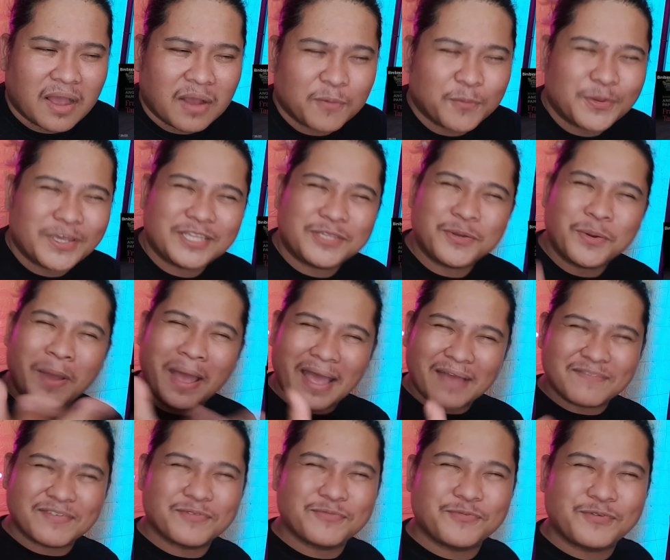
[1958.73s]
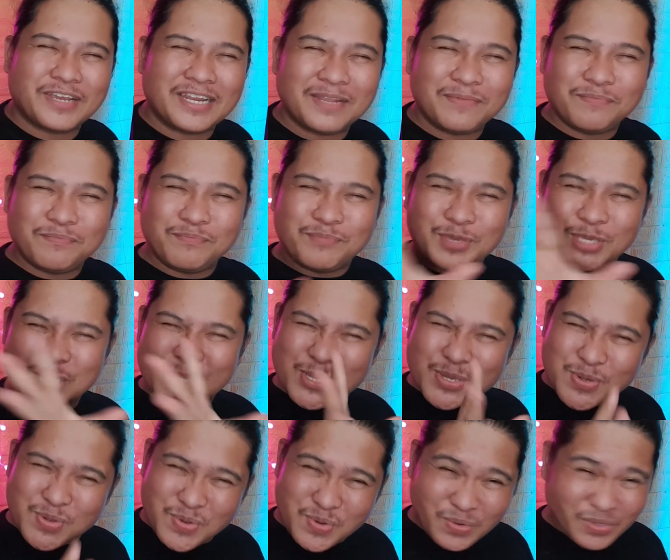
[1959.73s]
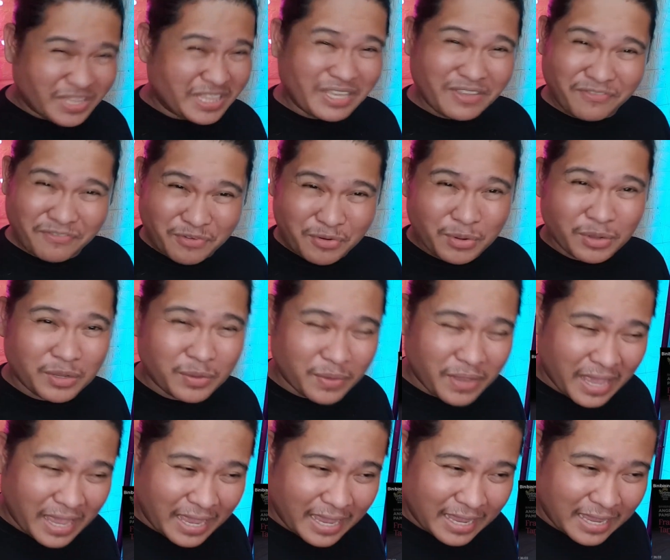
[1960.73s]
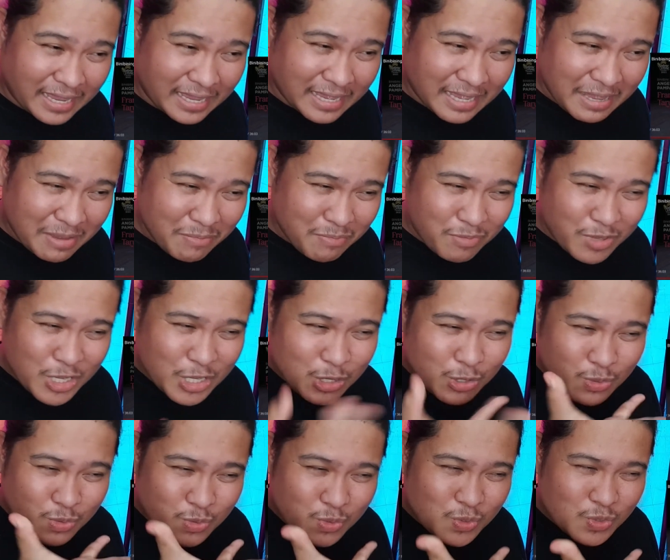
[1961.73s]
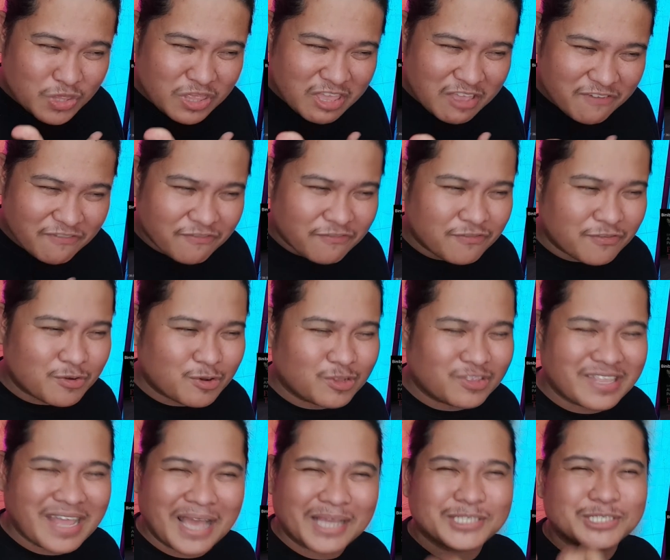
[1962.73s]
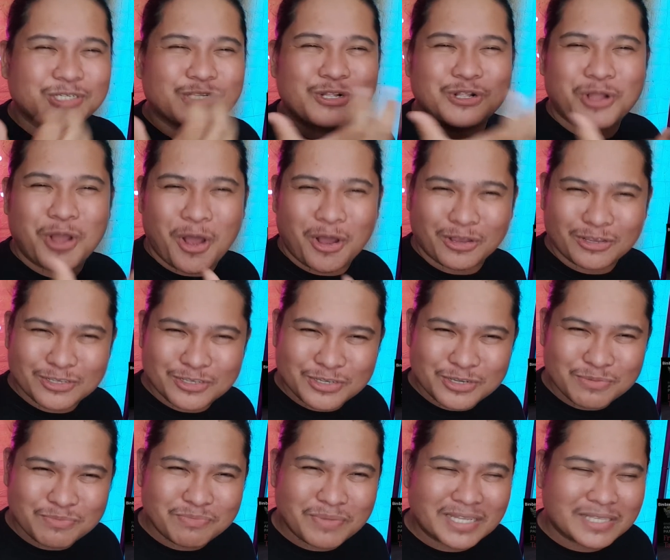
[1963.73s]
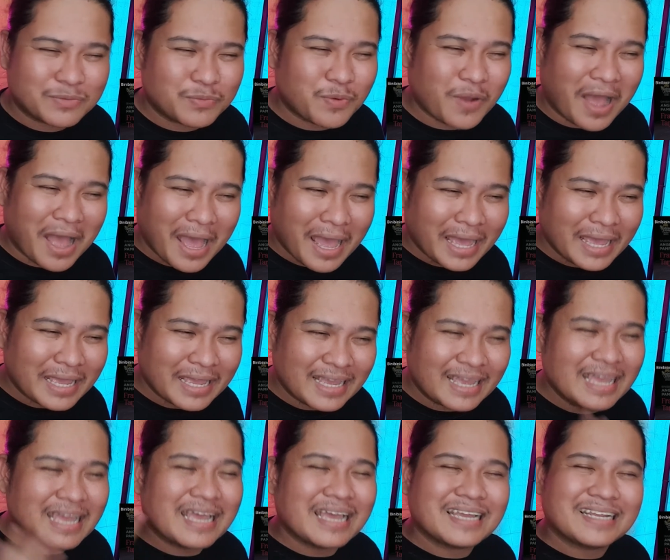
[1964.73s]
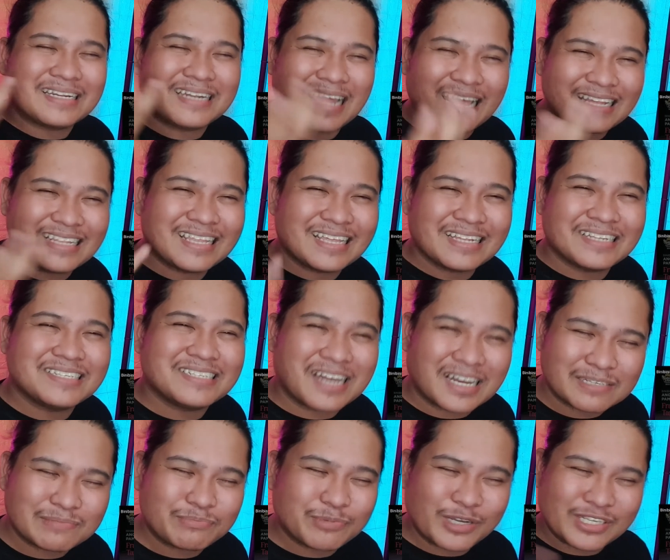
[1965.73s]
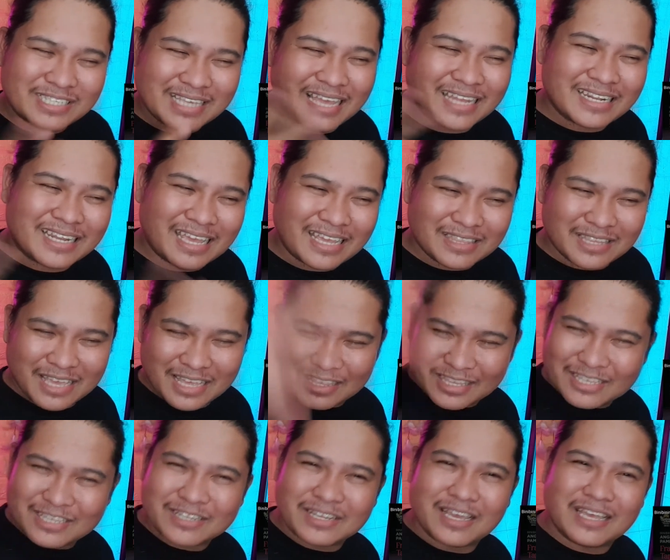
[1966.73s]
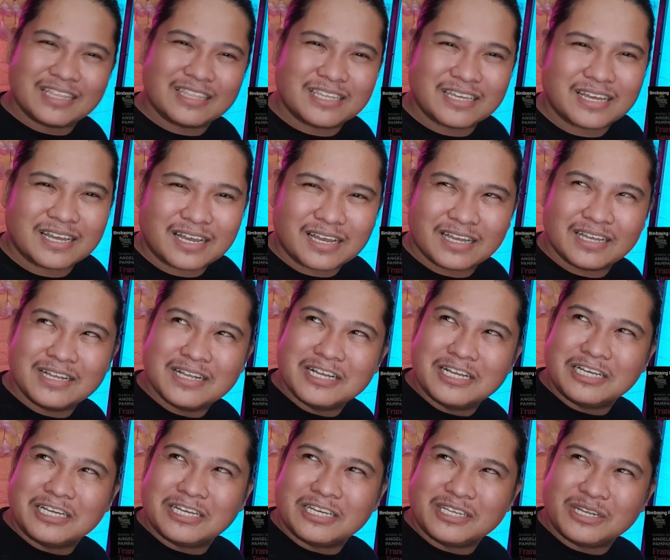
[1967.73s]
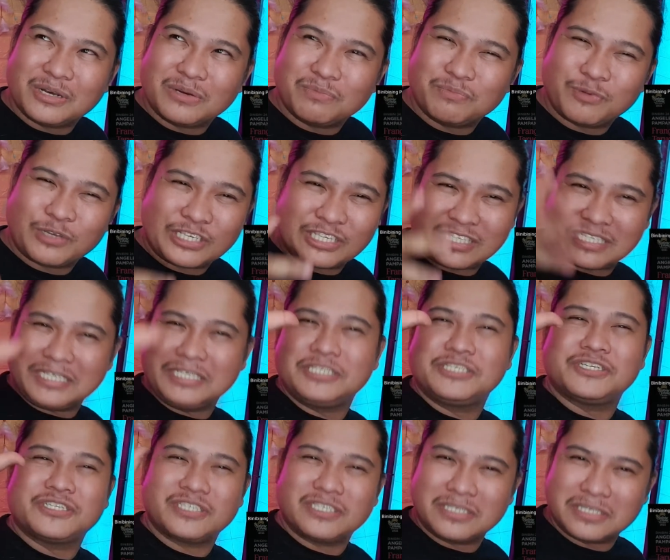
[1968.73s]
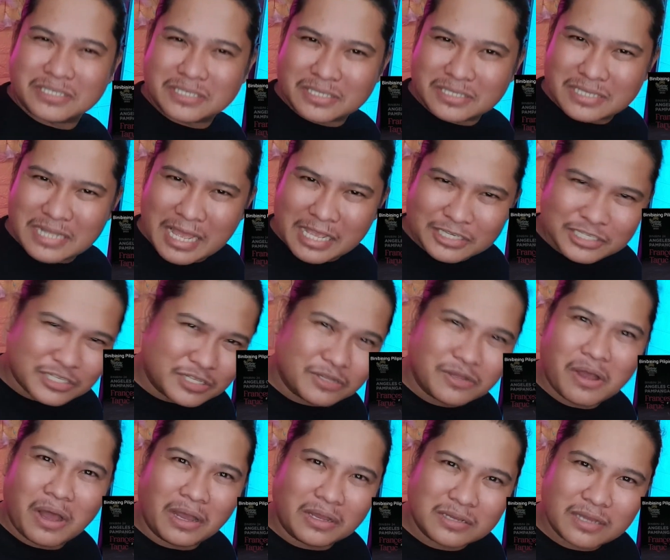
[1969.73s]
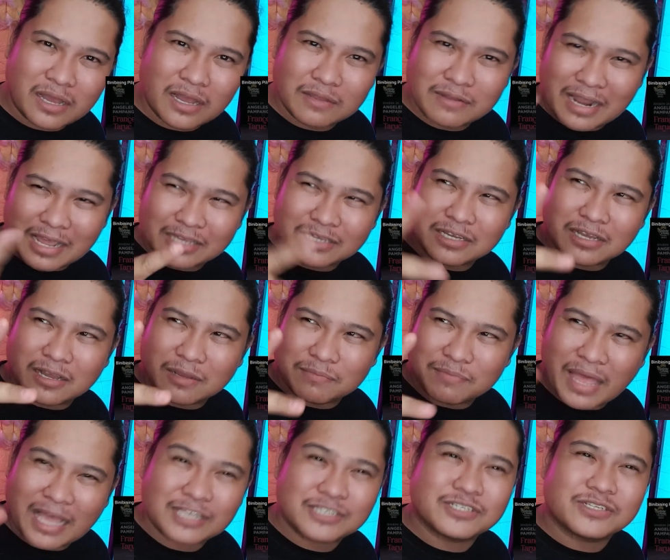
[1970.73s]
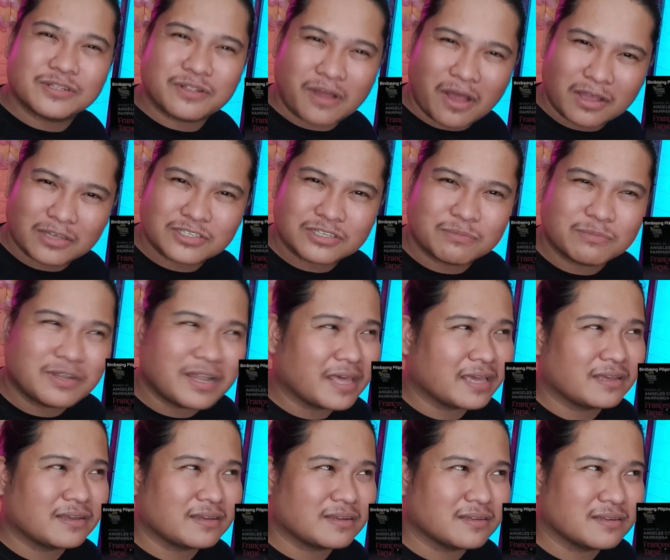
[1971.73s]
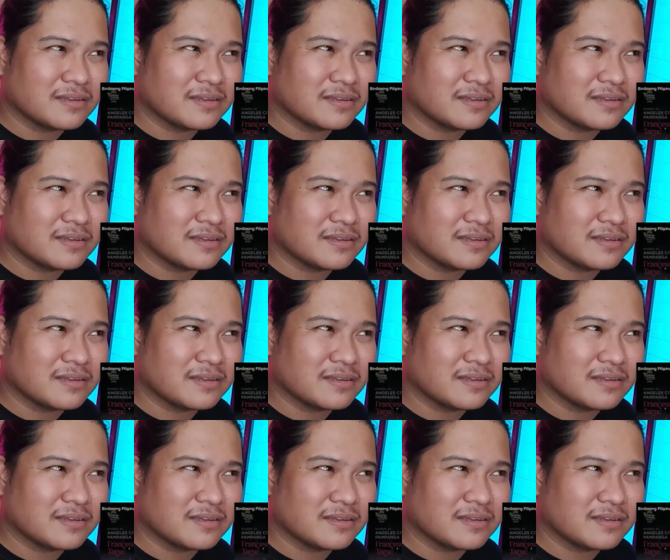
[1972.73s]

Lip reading: We do have a really beautiful, okay? Beautiful national costume, but why they did not present it in the you know, prestigious national costume, like